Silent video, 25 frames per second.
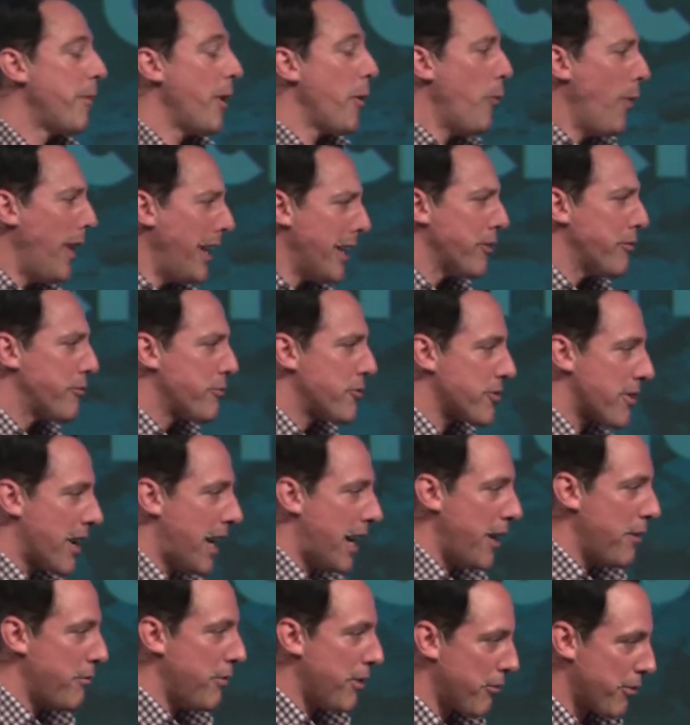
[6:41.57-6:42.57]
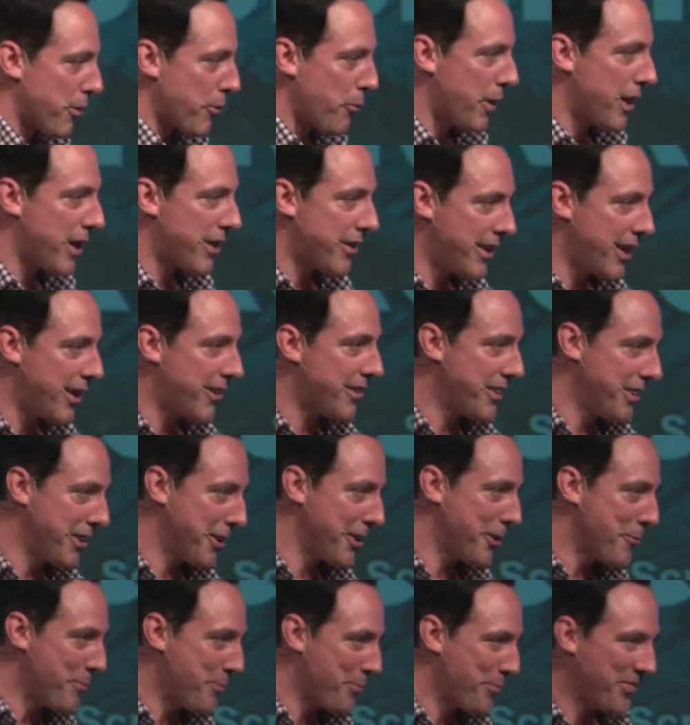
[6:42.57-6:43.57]
my wife drive everywhere down
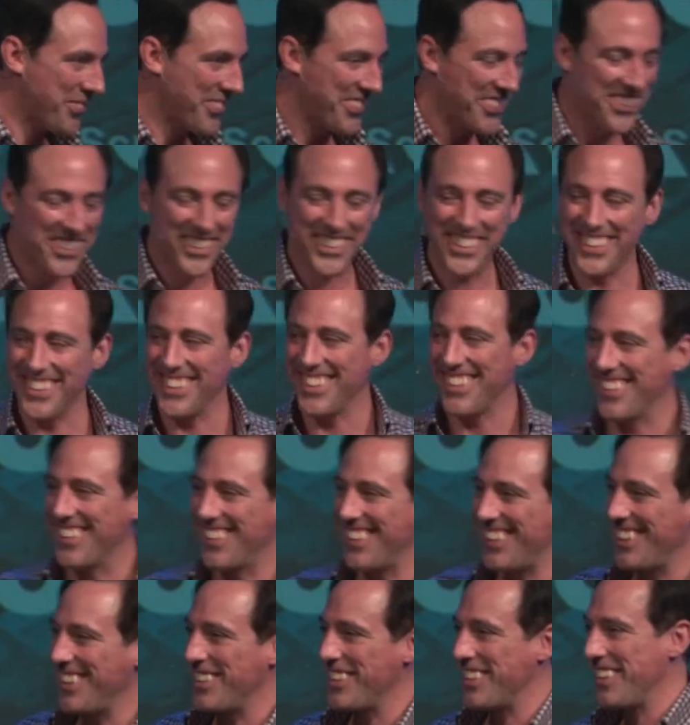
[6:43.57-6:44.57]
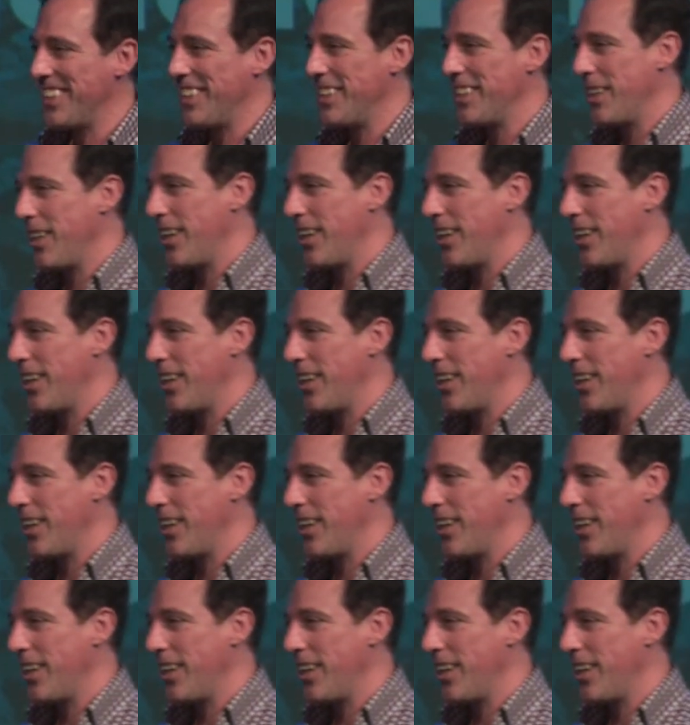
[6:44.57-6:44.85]
here, right?